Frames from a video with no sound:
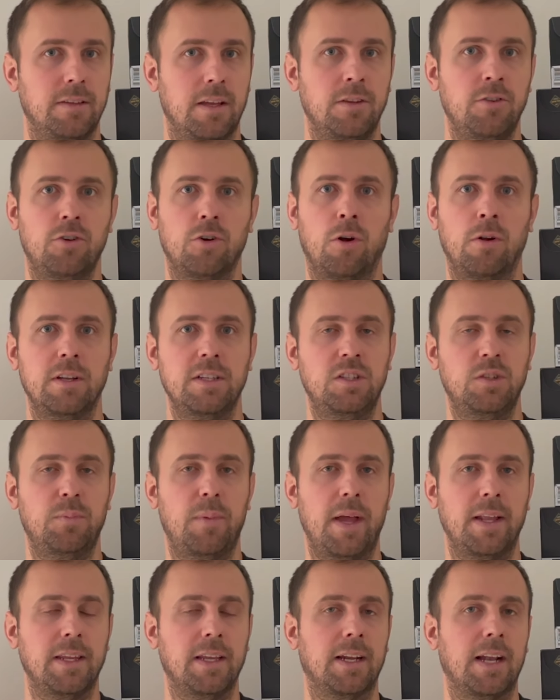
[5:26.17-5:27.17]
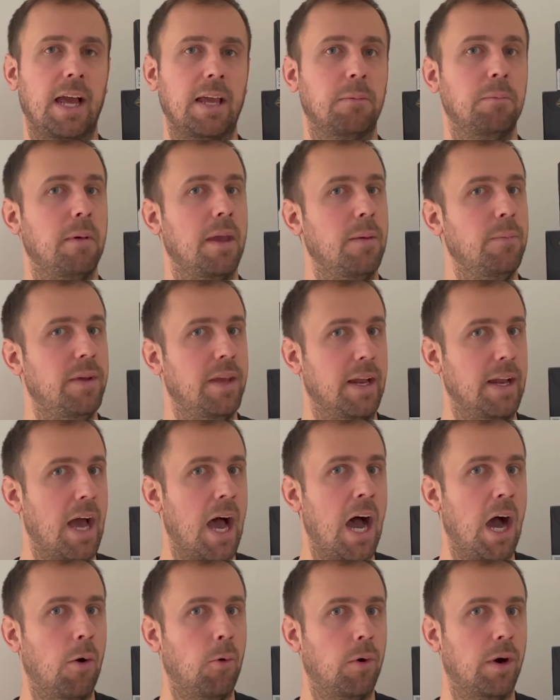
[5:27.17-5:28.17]
And you're only spending like maybe an
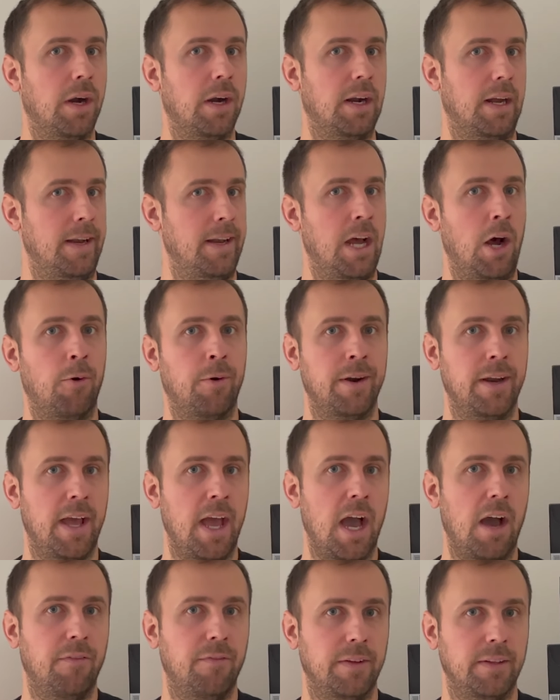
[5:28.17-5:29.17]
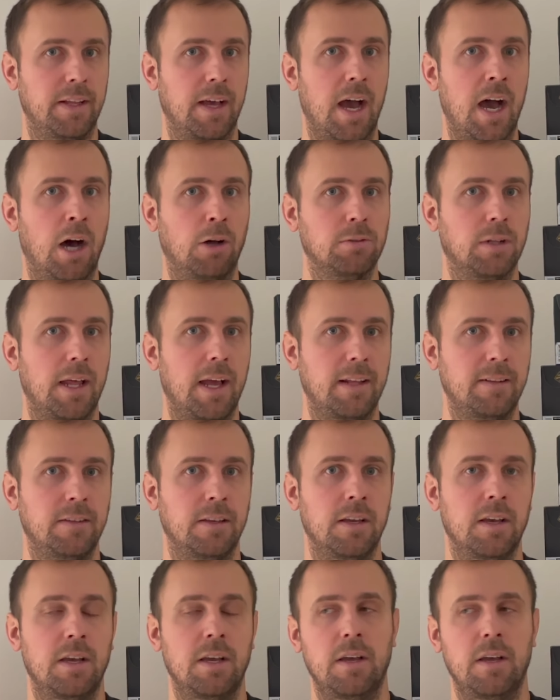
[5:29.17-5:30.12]
hour and a half in the outlet.